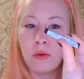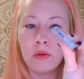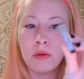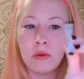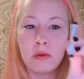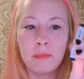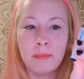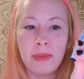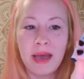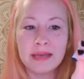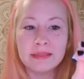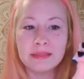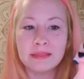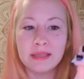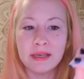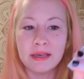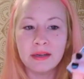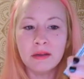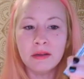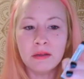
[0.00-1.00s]

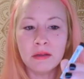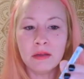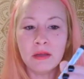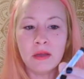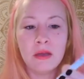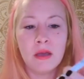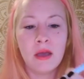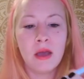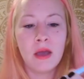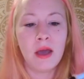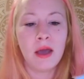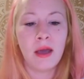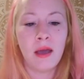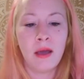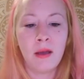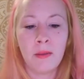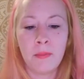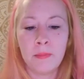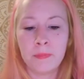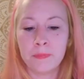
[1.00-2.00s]
pastel.
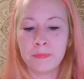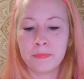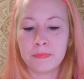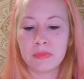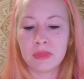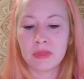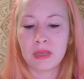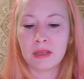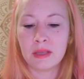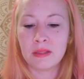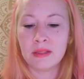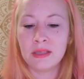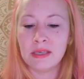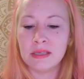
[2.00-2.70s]
These